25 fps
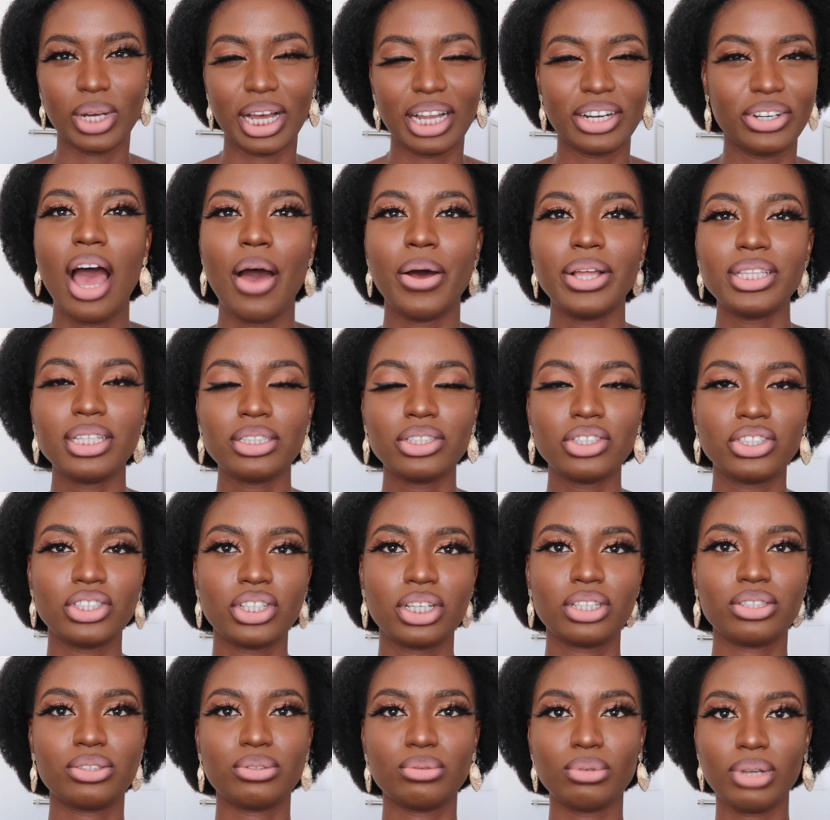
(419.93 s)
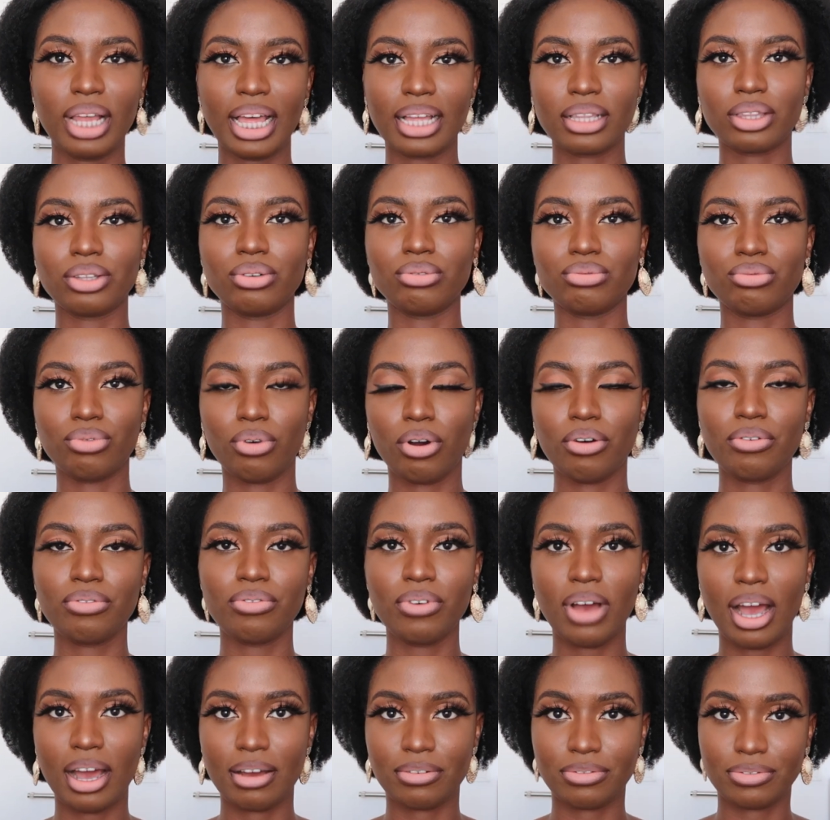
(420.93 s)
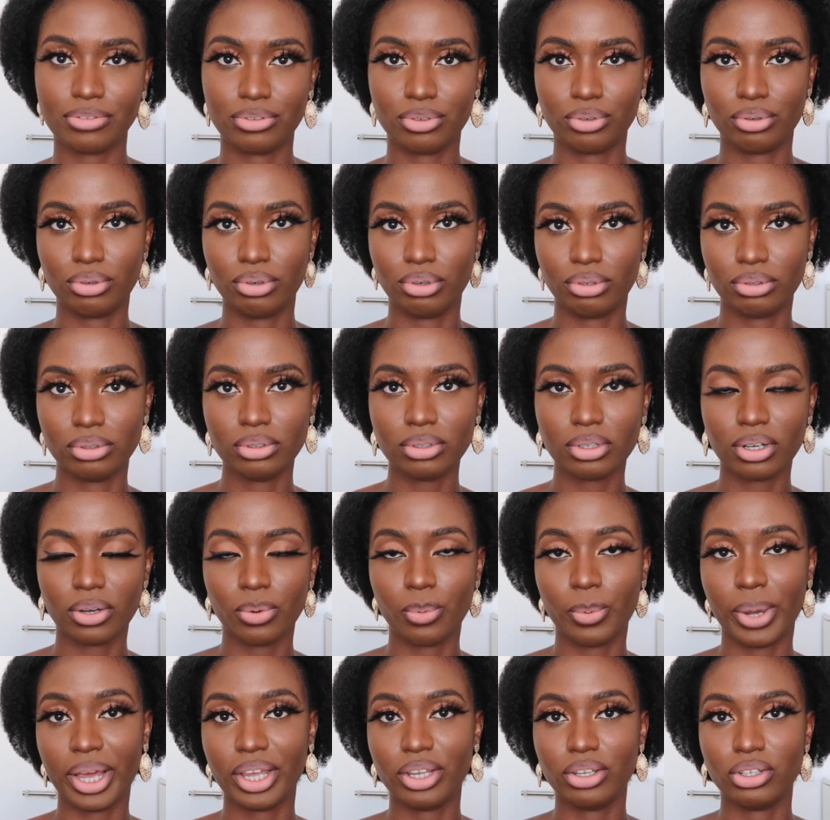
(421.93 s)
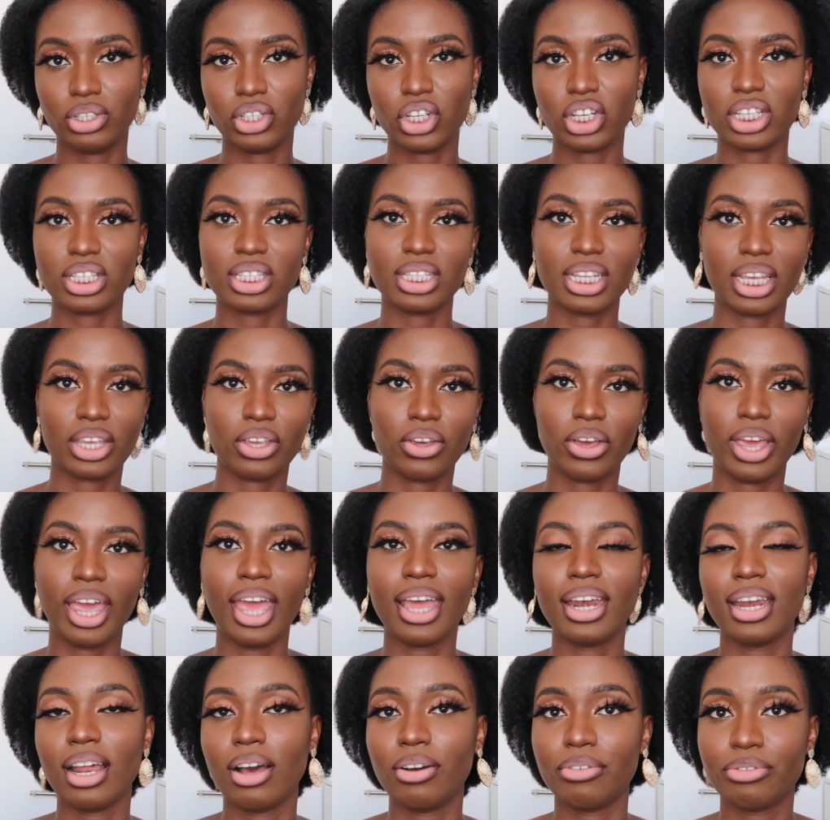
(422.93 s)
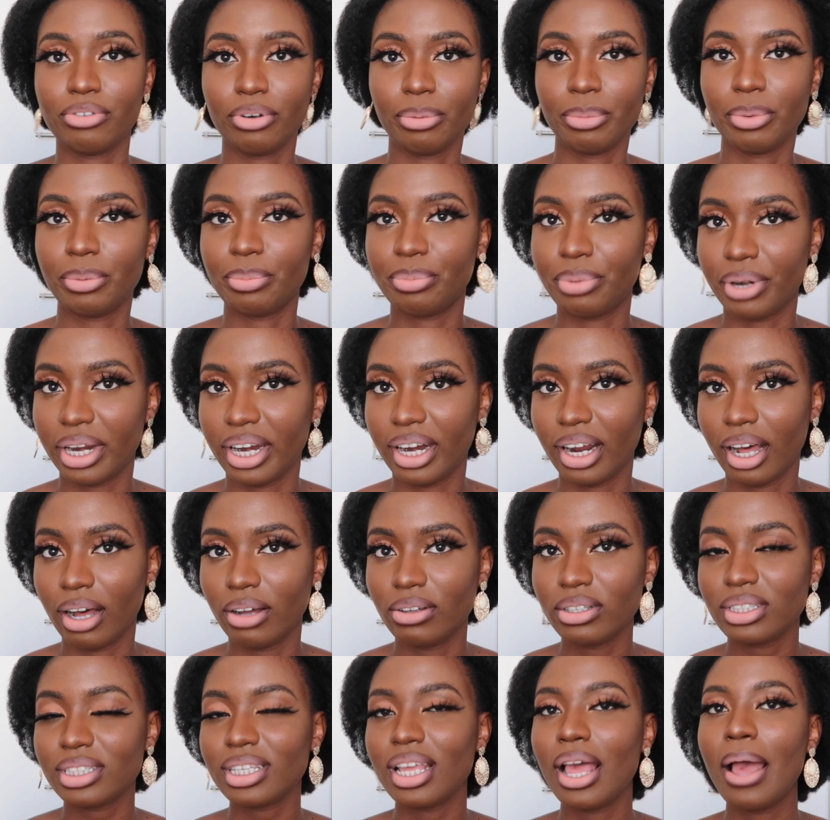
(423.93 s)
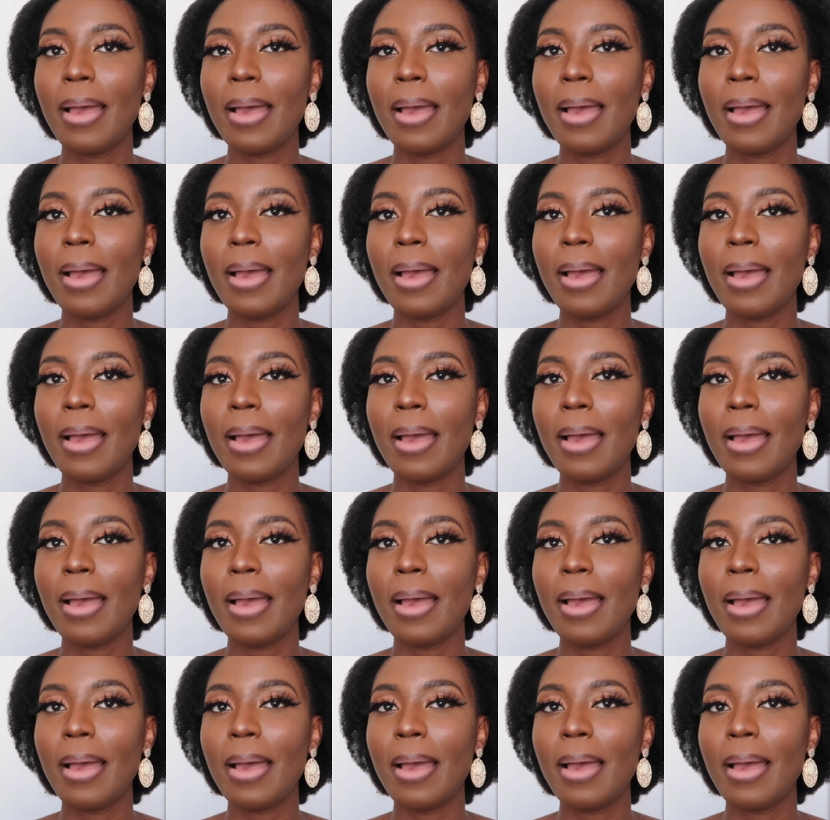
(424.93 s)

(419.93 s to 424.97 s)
And I wanted to just do like the rough afro look where you just take your hair down from a braid out